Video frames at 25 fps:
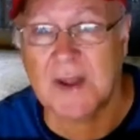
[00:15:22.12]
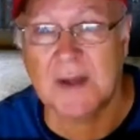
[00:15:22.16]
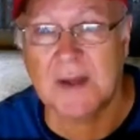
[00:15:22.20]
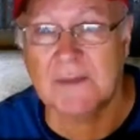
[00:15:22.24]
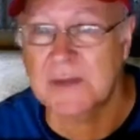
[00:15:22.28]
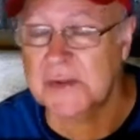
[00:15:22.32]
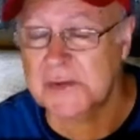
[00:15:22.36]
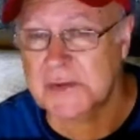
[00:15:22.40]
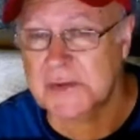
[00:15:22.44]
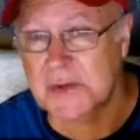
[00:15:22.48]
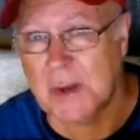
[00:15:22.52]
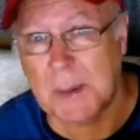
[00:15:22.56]
over
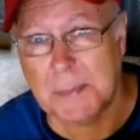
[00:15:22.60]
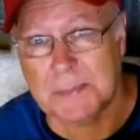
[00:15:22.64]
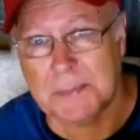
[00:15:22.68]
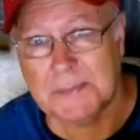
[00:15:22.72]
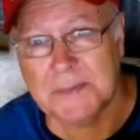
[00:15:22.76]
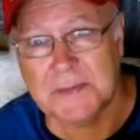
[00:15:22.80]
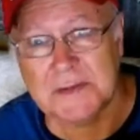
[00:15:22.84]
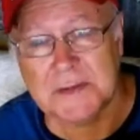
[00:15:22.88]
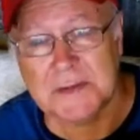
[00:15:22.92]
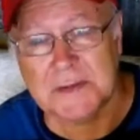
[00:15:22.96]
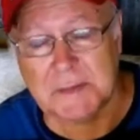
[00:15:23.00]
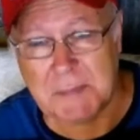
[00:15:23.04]
the top
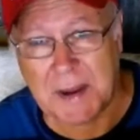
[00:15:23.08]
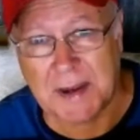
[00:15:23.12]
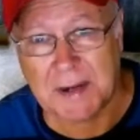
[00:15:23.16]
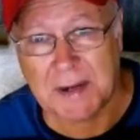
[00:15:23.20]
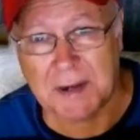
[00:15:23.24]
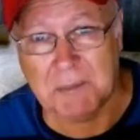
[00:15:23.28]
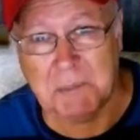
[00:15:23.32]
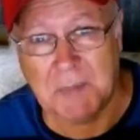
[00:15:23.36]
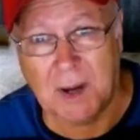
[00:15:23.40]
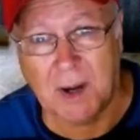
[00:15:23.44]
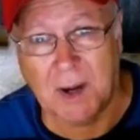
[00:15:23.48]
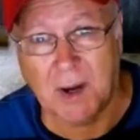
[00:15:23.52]
of it to make
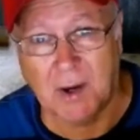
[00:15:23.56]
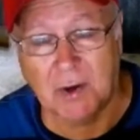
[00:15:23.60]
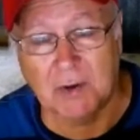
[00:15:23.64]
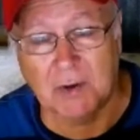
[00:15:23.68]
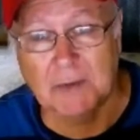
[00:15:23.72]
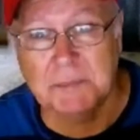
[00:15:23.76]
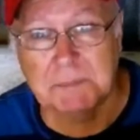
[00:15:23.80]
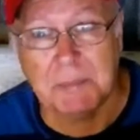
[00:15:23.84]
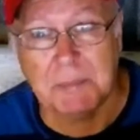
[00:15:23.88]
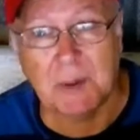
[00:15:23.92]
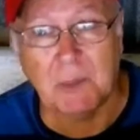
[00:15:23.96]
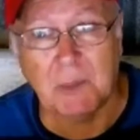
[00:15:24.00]
a
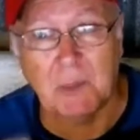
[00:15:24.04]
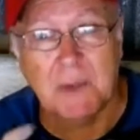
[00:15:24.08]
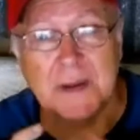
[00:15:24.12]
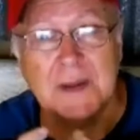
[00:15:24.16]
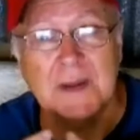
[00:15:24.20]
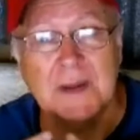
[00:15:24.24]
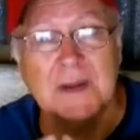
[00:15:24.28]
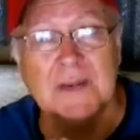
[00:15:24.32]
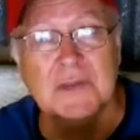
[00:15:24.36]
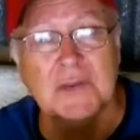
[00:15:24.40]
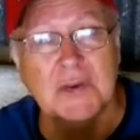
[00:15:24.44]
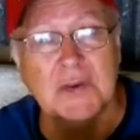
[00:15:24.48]
mould, but when
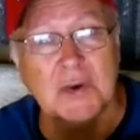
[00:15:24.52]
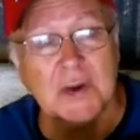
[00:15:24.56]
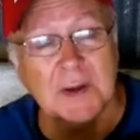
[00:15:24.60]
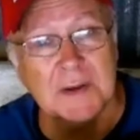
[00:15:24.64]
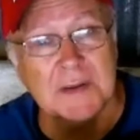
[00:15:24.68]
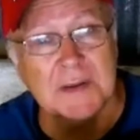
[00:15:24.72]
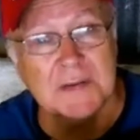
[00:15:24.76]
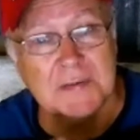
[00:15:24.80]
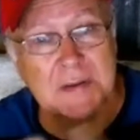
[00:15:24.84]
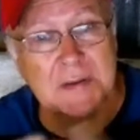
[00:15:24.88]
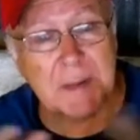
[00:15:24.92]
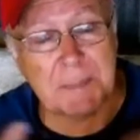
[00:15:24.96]
you try
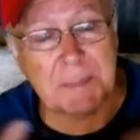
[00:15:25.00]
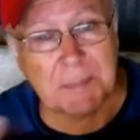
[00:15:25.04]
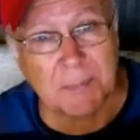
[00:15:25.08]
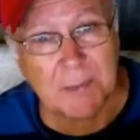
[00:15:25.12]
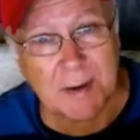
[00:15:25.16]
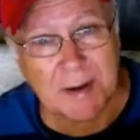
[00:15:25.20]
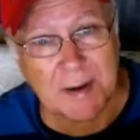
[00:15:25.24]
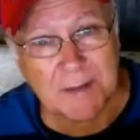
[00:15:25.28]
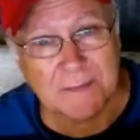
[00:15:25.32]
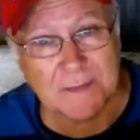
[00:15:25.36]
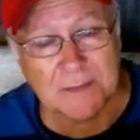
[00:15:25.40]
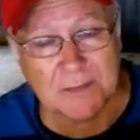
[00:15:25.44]
to
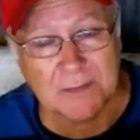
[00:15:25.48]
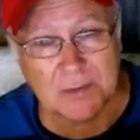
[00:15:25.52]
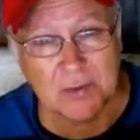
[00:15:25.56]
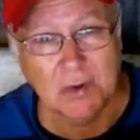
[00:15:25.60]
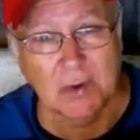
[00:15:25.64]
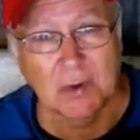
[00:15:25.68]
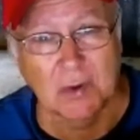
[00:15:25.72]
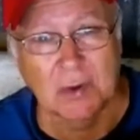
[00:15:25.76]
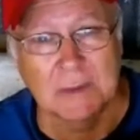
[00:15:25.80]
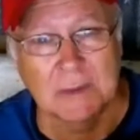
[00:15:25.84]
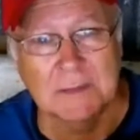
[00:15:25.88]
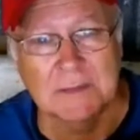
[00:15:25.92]
separate the
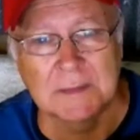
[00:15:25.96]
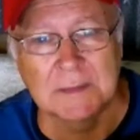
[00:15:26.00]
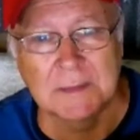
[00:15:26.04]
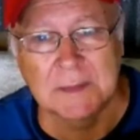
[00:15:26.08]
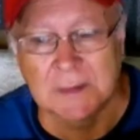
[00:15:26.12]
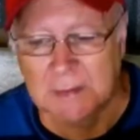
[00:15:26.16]
two,